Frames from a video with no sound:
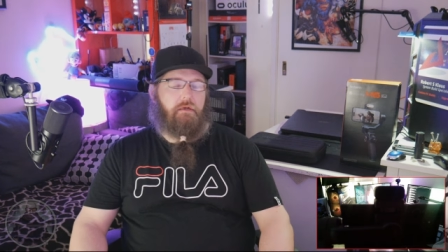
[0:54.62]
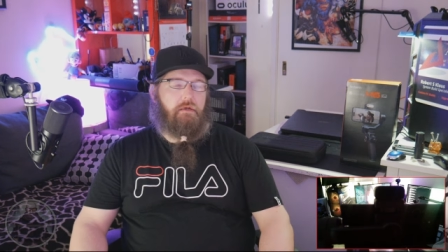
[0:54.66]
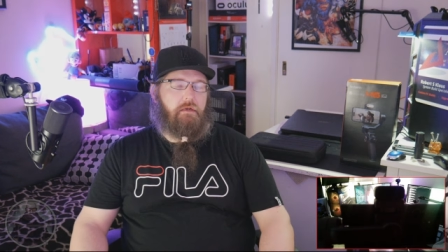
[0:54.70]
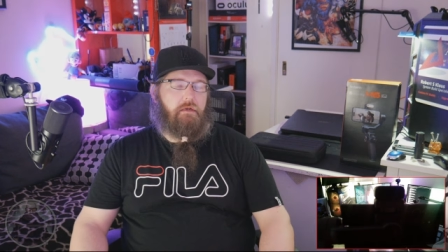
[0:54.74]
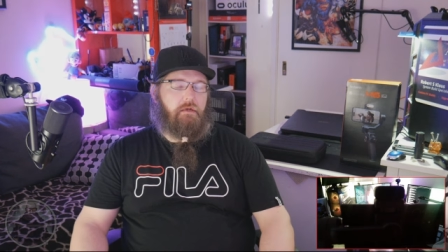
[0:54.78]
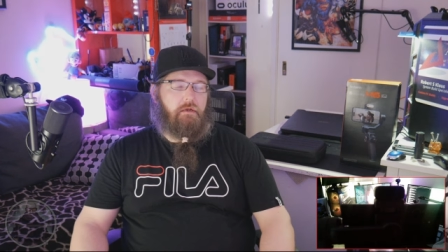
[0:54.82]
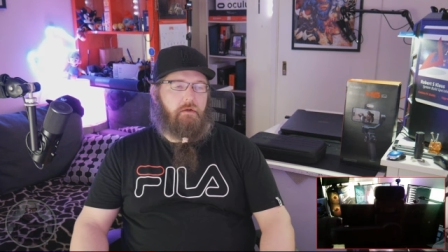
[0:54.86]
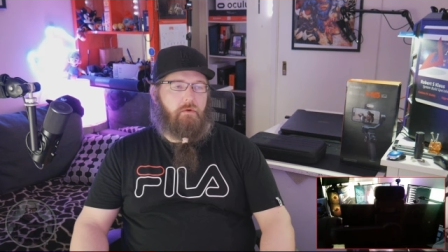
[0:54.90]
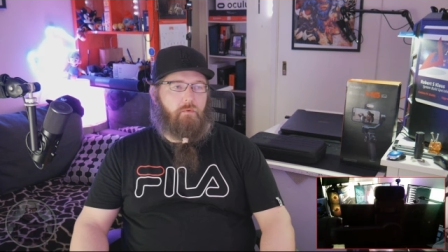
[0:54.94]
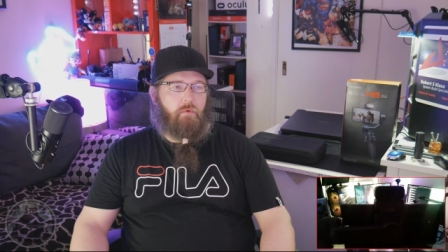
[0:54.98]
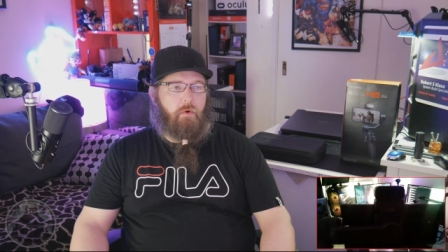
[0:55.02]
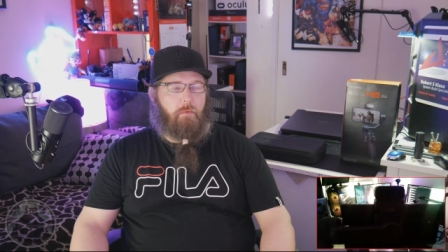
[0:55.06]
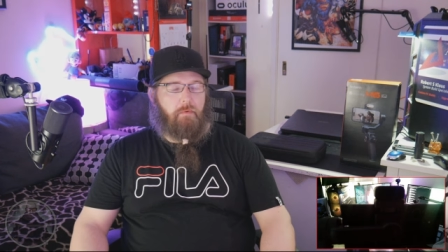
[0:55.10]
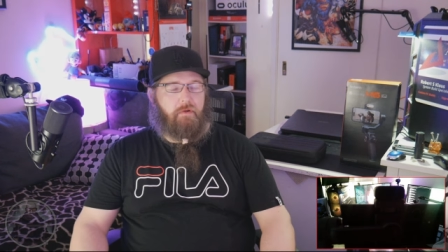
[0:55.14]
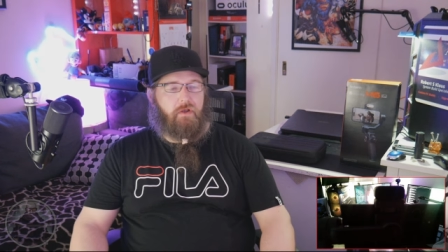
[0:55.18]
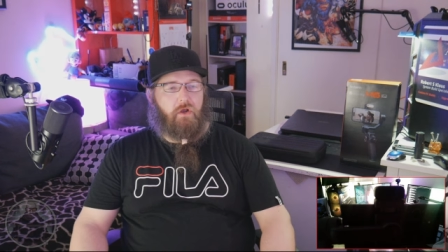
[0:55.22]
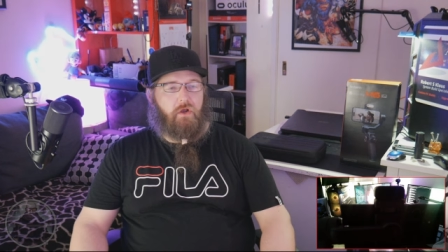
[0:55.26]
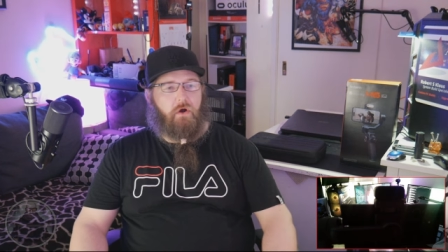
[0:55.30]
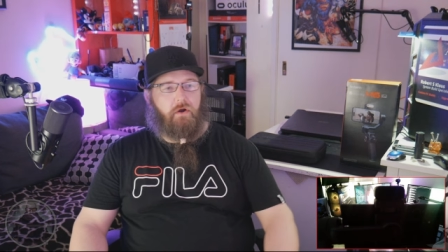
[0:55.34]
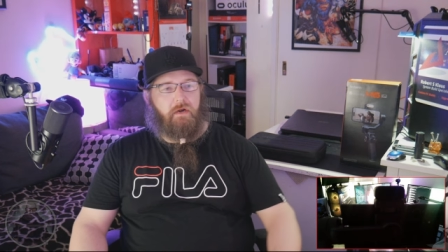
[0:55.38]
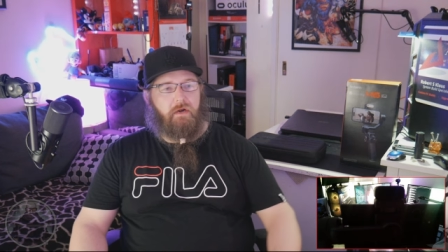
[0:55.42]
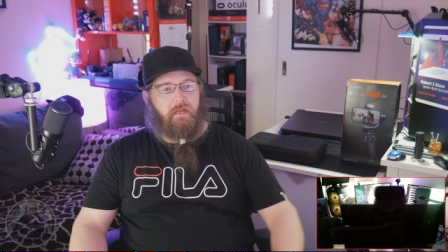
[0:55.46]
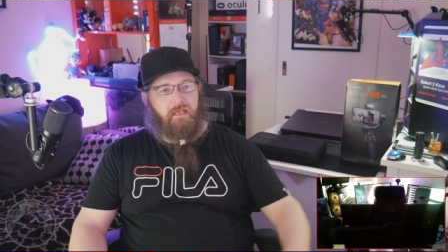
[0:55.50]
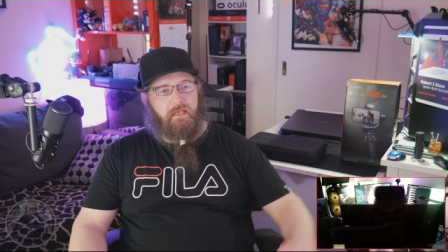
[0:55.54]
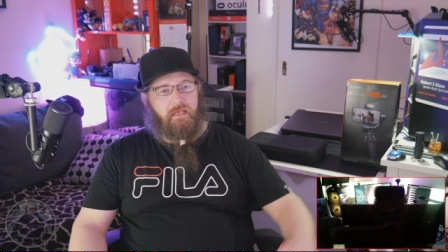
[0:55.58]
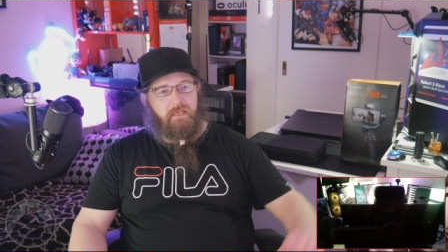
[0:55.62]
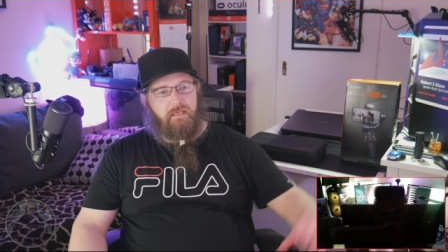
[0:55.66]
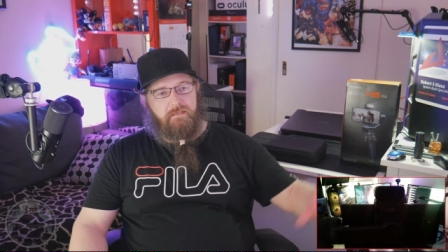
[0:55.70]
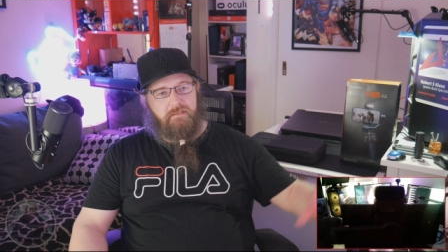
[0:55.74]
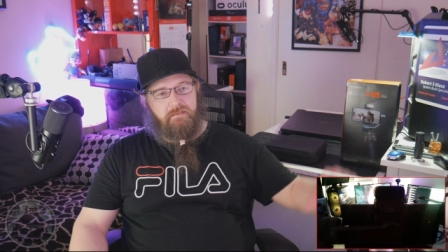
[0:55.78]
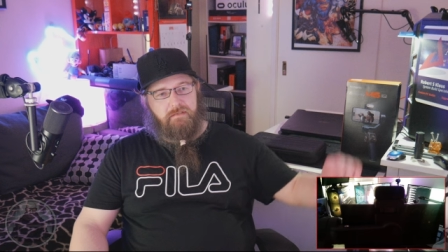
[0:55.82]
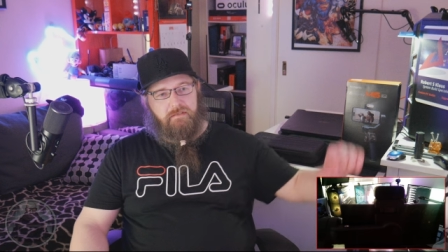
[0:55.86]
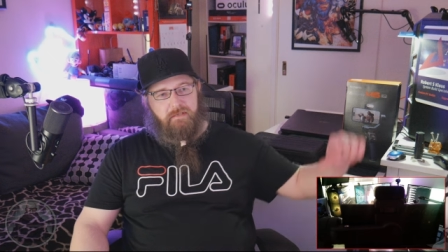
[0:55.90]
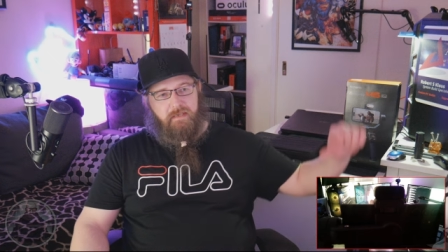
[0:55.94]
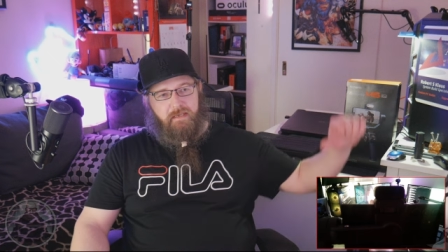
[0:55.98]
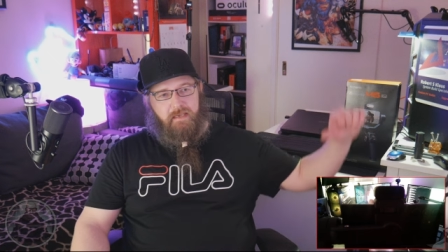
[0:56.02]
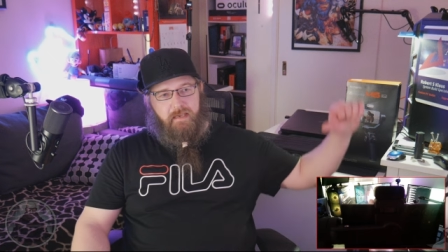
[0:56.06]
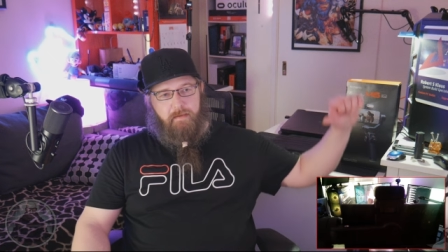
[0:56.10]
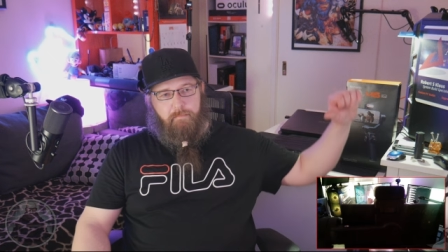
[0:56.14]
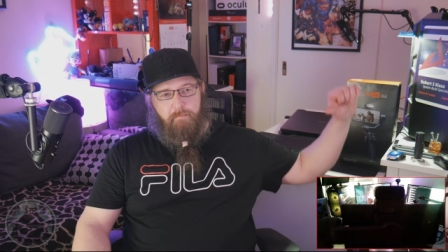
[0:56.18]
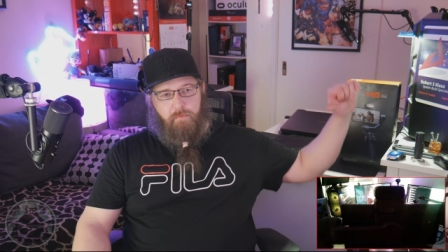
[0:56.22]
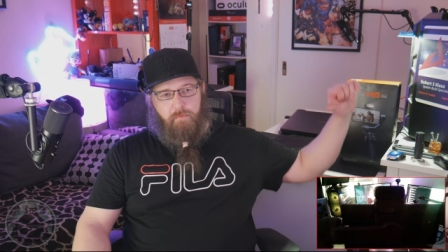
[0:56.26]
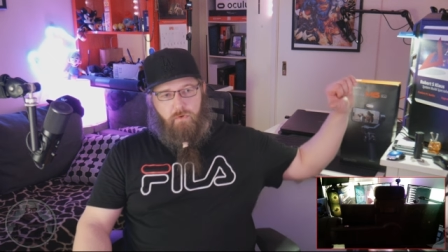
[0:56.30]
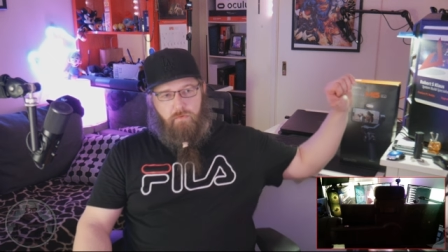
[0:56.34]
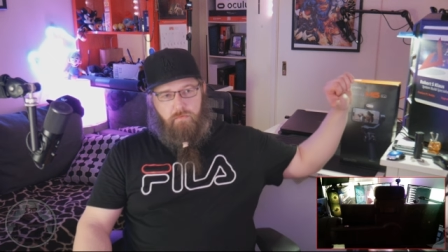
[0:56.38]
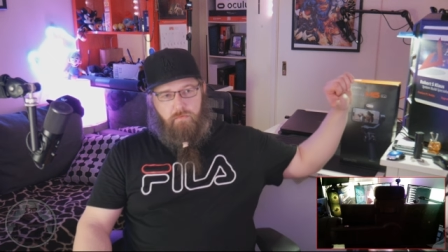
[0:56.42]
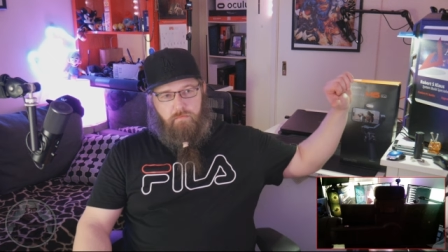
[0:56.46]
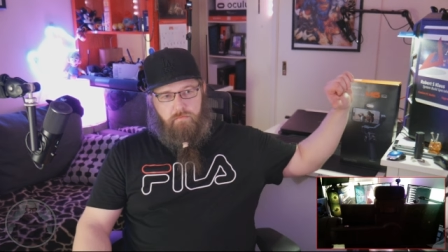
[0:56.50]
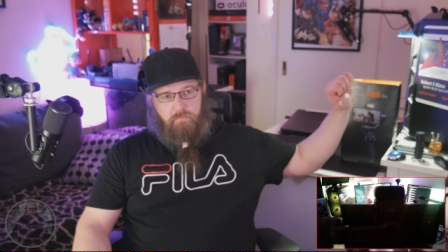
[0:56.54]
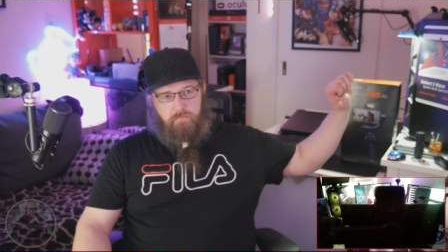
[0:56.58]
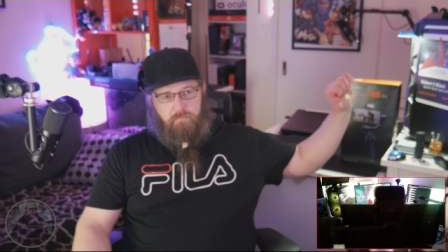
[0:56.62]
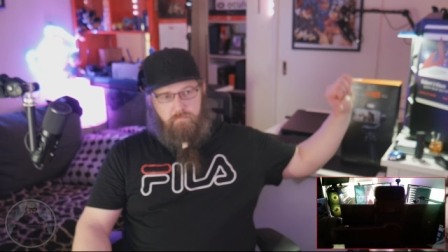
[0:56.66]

what we got here is the gimbal